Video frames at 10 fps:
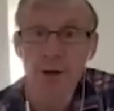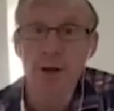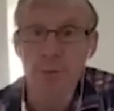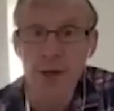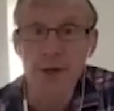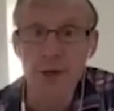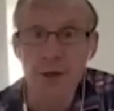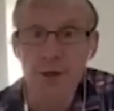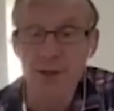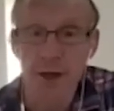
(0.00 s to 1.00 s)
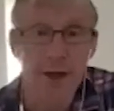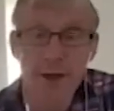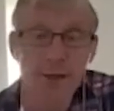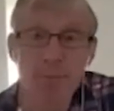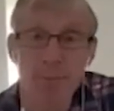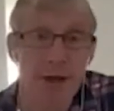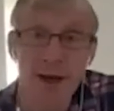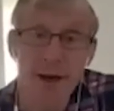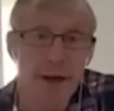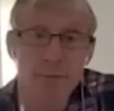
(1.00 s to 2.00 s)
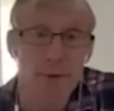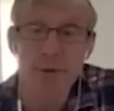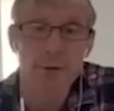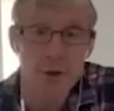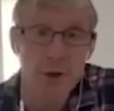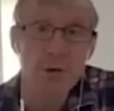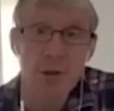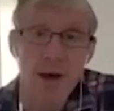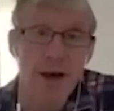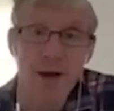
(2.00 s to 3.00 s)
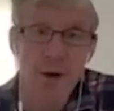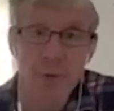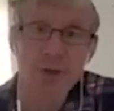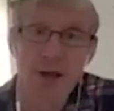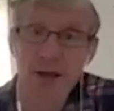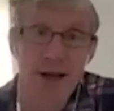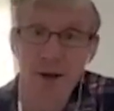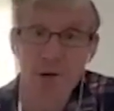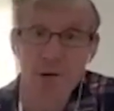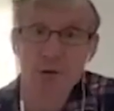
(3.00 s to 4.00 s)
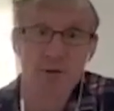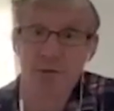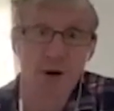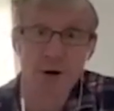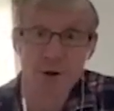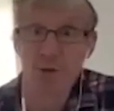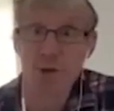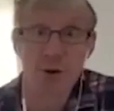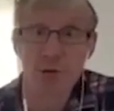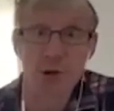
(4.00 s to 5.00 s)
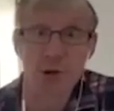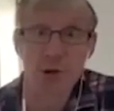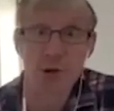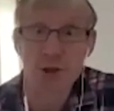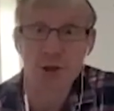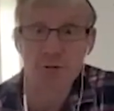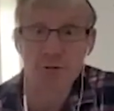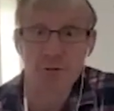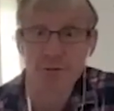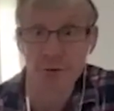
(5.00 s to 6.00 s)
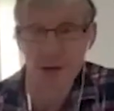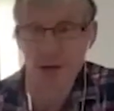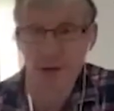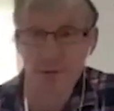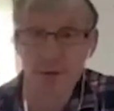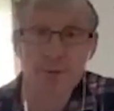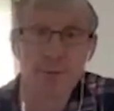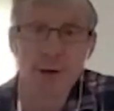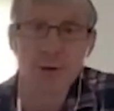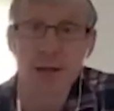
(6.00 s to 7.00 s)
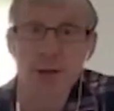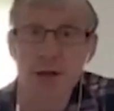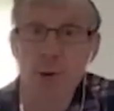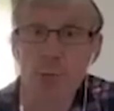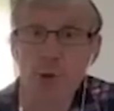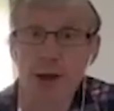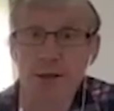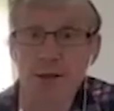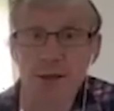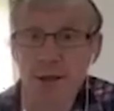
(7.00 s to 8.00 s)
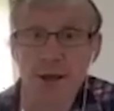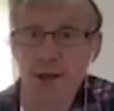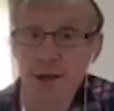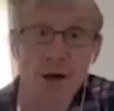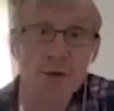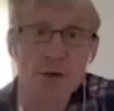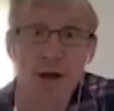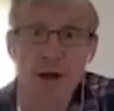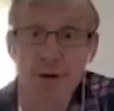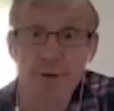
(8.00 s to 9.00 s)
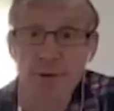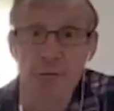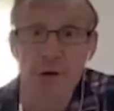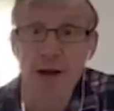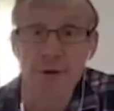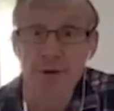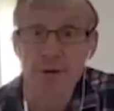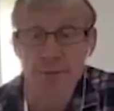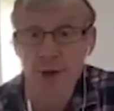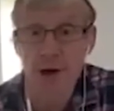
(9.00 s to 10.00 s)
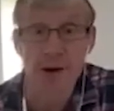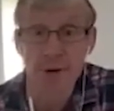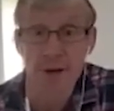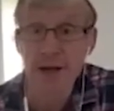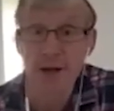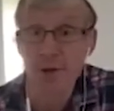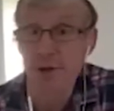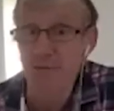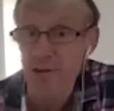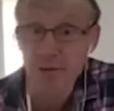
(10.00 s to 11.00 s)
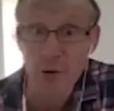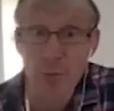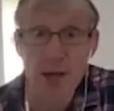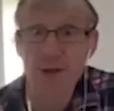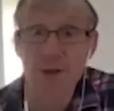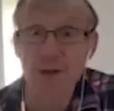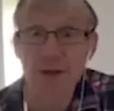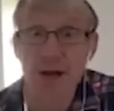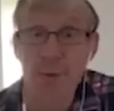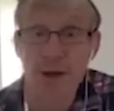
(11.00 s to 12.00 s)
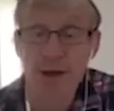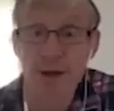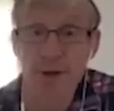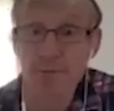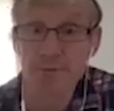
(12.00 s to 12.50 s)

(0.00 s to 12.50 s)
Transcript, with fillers: beaches, and they're simply unable to do that, I would say, now across the vast majority of, you know, the most densely populated coastline around England. There's very few places now where they can